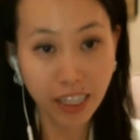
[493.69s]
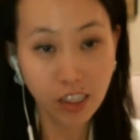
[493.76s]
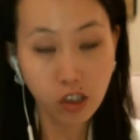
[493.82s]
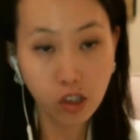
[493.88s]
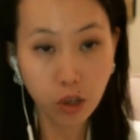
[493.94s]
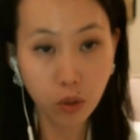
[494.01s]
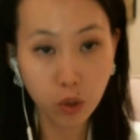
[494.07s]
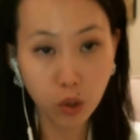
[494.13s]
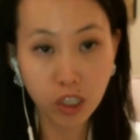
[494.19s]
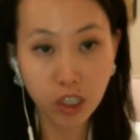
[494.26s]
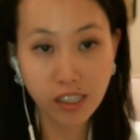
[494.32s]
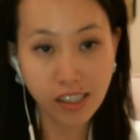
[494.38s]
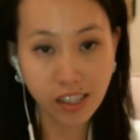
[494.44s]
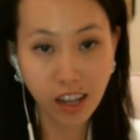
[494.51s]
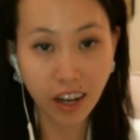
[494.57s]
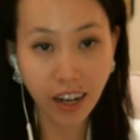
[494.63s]
Right, so you
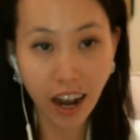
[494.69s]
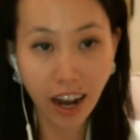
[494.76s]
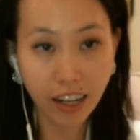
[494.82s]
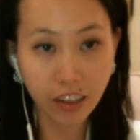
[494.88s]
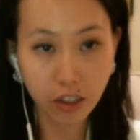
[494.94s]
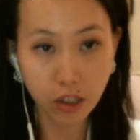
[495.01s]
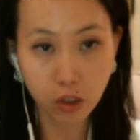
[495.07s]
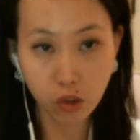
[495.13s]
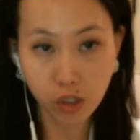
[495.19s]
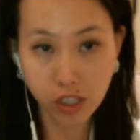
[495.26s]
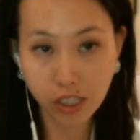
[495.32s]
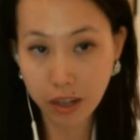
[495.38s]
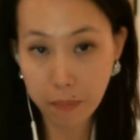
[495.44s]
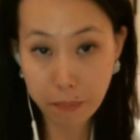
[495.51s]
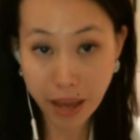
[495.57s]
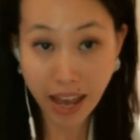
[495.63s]
can sign either
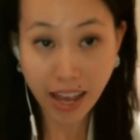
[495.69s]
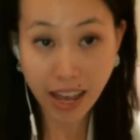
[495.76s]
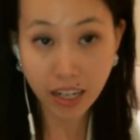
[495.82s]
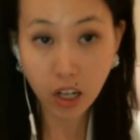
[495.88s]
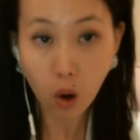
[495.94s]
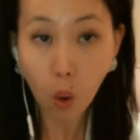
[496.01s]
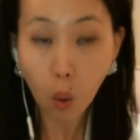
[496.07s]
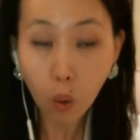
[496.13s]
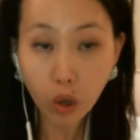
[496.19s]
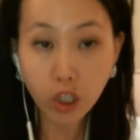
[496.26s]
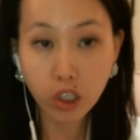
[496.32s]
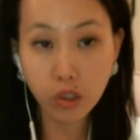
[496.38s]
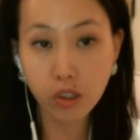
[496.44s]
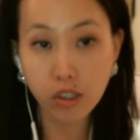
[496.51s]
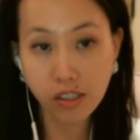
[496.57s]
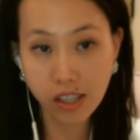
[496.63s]
using a pen or
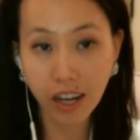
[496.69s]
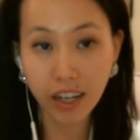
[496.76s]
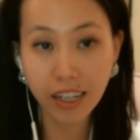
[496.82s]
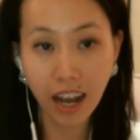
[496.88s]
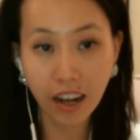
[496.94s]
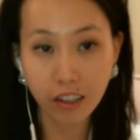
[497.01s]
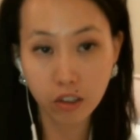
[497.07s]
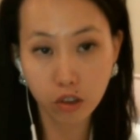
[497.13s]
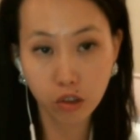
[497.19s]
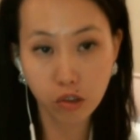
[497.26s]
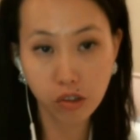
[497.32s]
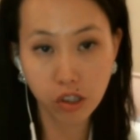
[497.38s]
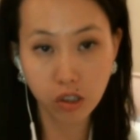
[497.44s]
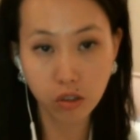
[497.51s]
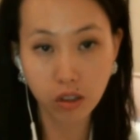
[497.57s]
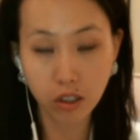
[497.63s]
you can sign either
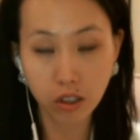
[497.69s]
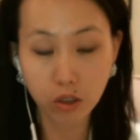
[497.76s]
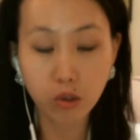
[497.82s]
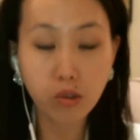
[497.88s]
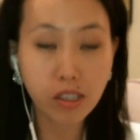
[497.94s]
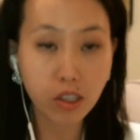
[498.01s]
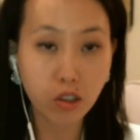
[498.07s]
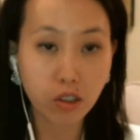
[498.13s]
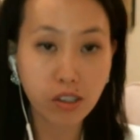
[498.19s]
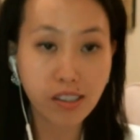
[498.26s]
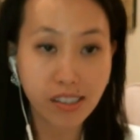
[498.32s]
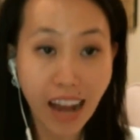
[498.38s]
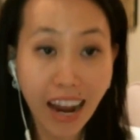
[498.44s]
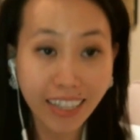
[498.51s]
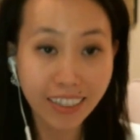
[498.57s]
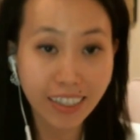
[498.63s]
using using your
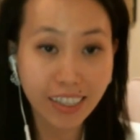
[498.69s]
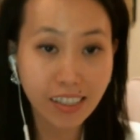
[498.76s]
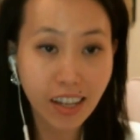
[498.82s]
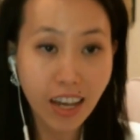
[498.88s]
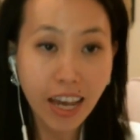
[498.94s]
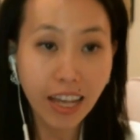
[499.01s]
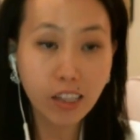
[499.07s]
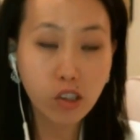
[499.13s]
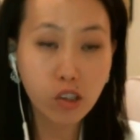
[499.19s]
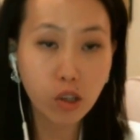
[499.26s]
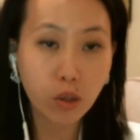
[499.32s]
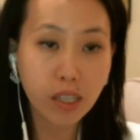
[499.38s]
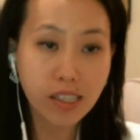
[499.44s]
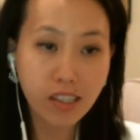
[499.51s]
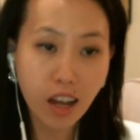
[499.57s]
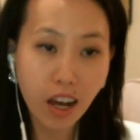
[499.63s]
stylus. And so
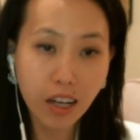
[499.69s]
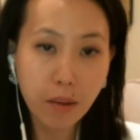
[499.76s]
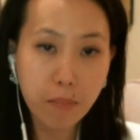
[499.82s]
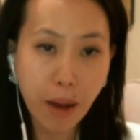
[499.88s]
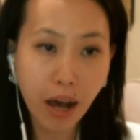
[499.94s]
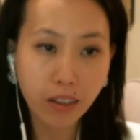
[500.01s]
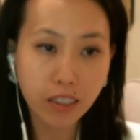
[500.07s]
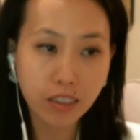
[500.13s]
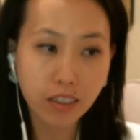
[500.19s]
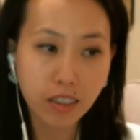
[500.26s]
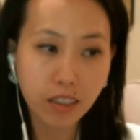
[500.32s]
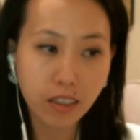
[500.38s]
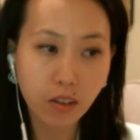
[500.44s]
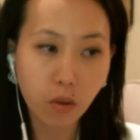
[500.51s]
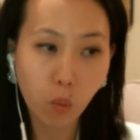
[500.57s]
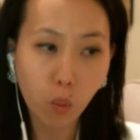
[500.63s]
it's not about the
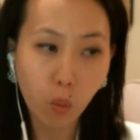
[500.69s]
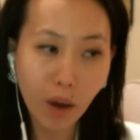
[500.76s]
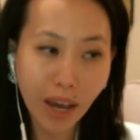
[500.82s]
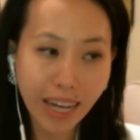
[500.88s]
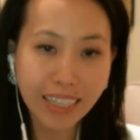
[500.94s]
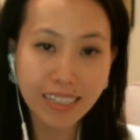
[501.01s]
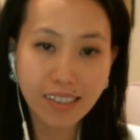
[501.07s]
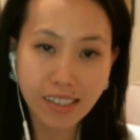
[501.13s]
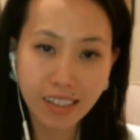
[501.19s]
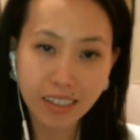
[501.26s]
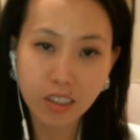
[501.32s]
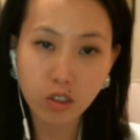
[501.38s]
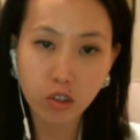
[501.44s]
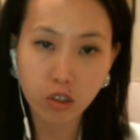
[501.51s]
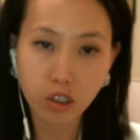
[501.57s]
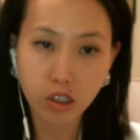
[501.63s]
way the
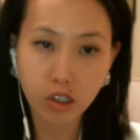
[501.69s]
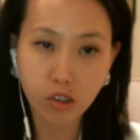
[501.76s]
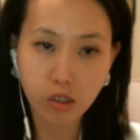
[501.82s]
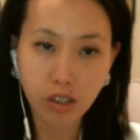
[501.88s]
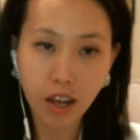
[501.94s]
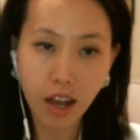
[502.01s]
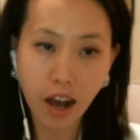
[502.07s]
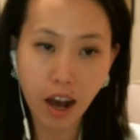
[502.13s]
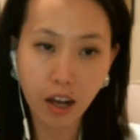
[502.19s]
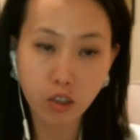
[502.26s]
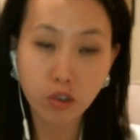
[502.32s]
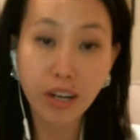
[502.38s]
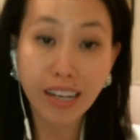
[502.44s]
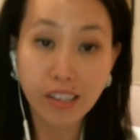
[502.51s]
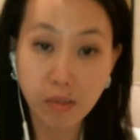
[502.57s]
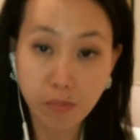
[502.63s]
signatures uh,
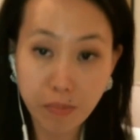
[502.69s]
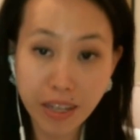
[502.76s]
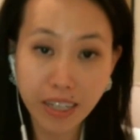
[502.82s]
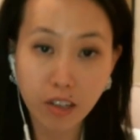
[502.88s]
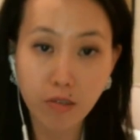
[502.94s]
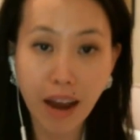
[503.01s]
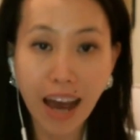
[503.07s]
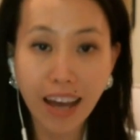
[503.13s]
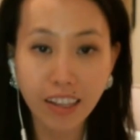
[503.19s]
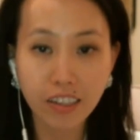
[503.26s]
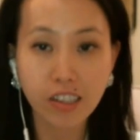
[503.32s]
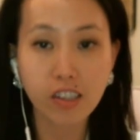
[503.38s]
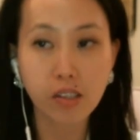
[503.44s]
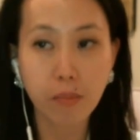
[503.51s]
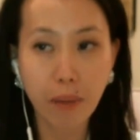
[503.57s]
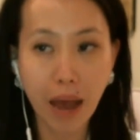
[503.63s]
transmitted, rather
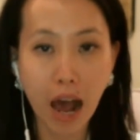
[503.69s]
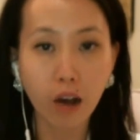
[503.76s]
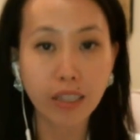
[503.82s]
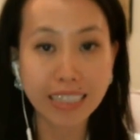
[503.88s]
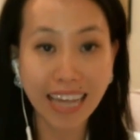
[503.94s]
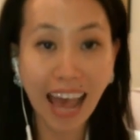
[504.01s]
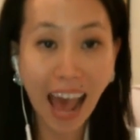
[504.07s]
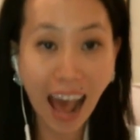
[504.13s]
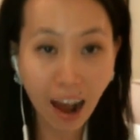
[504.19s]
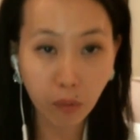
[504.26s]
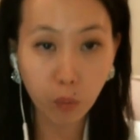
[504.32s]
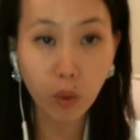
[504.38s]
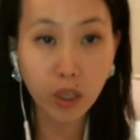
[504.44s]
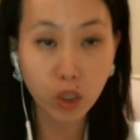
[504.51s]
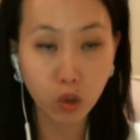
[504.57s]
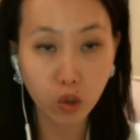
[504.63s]
it's about the,
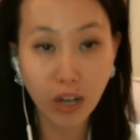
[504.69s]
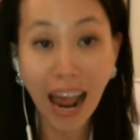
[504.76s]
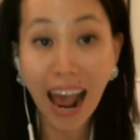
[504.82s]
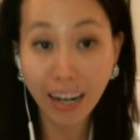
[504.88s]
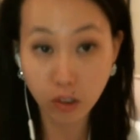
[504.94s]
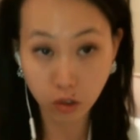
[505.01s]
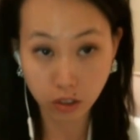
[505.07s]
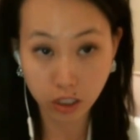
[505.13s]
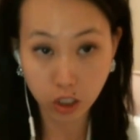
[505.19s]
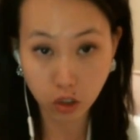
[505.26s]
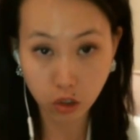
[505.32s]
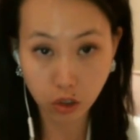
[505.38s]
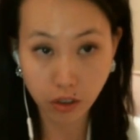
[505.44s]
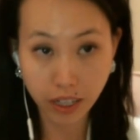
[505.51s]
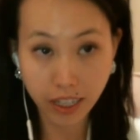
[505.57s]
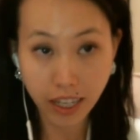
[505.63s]
what you're actually
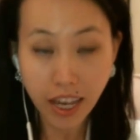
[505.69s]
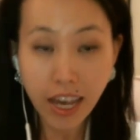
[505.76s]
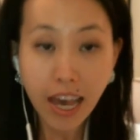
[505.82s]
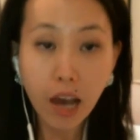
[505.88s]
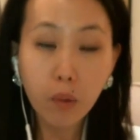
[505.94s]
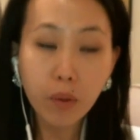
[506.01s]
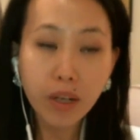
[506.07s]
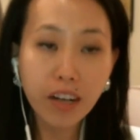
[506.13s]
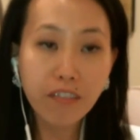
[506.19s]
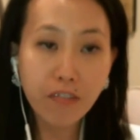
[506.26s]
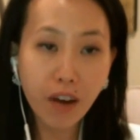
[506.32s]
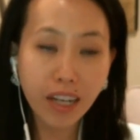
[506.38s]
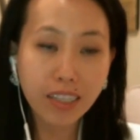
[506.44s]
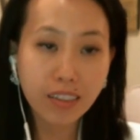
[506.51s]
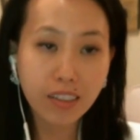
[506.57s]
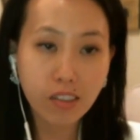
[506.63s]
doing. And what I
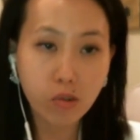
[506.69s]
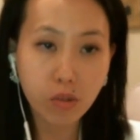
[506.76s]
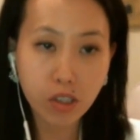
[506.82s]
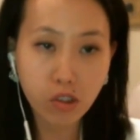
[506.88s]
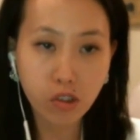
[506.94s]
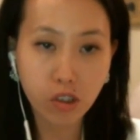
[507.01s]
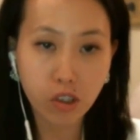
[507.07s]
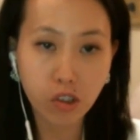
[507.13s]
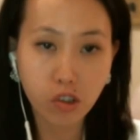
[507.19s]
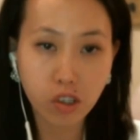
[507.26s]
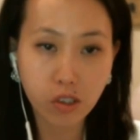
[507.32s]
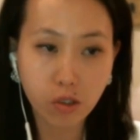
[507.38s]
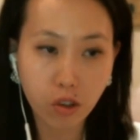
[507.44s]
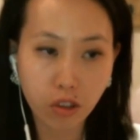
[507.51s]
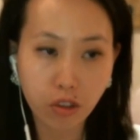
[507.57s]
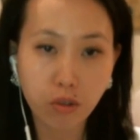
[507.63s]
find in this research
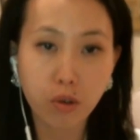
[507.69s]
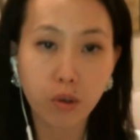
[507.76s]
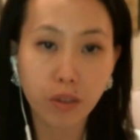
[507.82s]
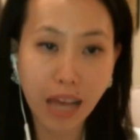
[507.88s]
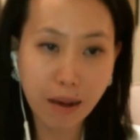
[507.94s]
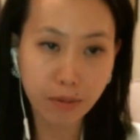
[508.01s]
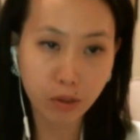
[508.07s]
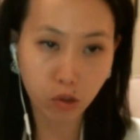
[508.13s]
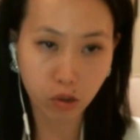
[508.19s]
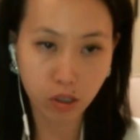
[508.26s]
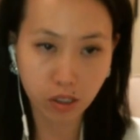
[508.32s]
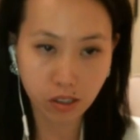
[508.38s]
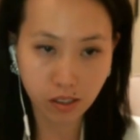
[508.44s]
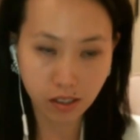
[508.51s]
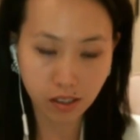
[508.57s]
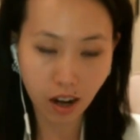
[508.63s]
through
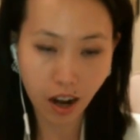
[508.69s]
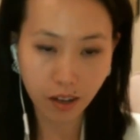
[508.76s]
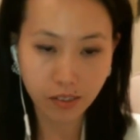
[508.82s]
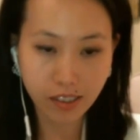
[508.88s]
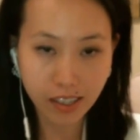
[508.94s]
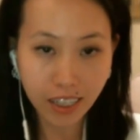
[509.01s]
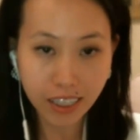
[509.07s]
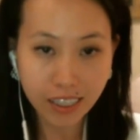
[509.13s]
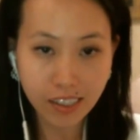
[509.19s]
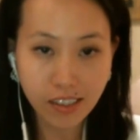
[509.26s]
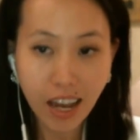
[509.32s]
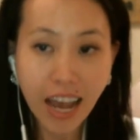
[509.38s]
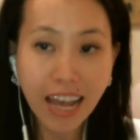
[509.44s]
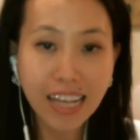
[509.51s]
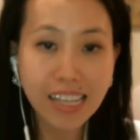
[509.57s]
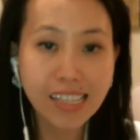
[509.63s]
laboratory uh, studies
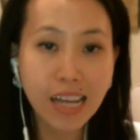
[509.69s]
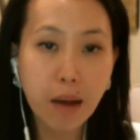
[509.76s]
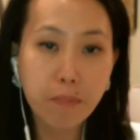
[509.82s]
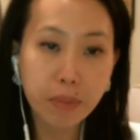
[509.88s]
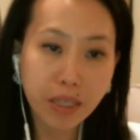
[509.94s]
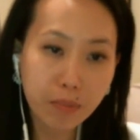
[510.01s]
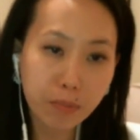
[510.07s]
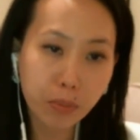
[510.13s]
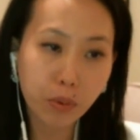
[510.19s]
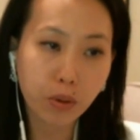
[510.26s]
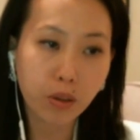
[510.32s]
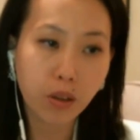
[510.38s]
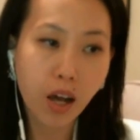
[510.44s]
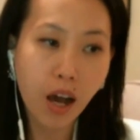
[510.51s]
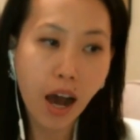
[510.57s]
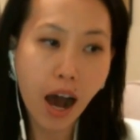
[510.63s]
is that people
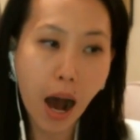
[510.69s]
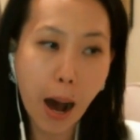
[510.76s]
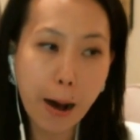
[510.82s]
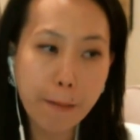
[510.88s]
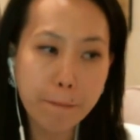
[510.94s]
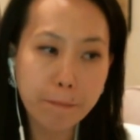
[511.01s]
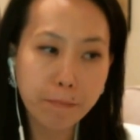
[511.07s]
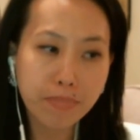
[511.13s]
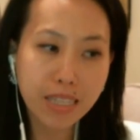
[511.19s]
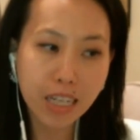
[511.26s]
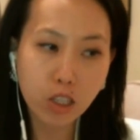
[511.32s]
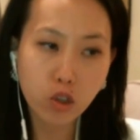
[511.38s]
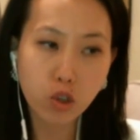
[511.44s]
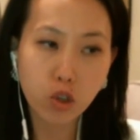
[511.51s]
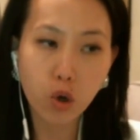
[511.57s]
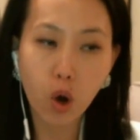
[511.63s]
um,
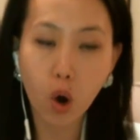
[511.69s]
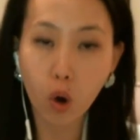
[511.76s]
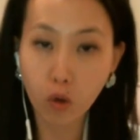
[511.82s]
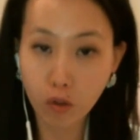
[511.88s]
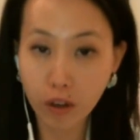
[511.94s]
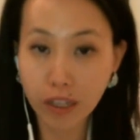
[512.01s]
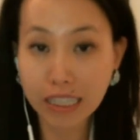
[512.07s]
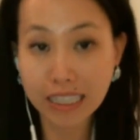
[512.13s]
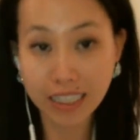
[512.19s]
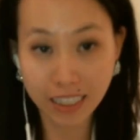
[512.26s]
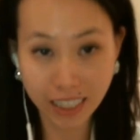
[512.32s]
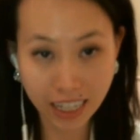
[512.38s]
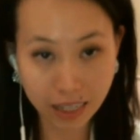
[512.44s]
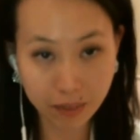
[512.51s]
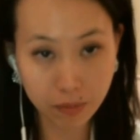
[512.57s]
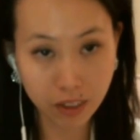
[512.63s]
tend to
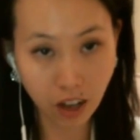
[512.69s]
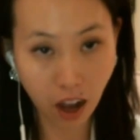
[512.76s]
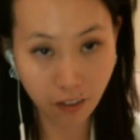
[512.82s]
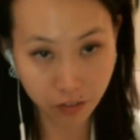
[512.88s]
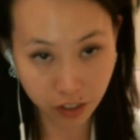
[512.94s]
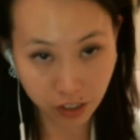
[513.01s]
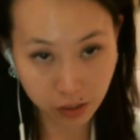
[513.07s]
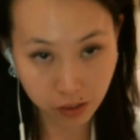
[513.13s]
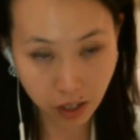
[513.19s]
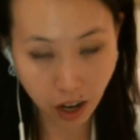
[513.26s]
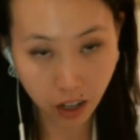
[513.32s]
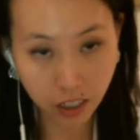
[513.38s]
overclaim uh,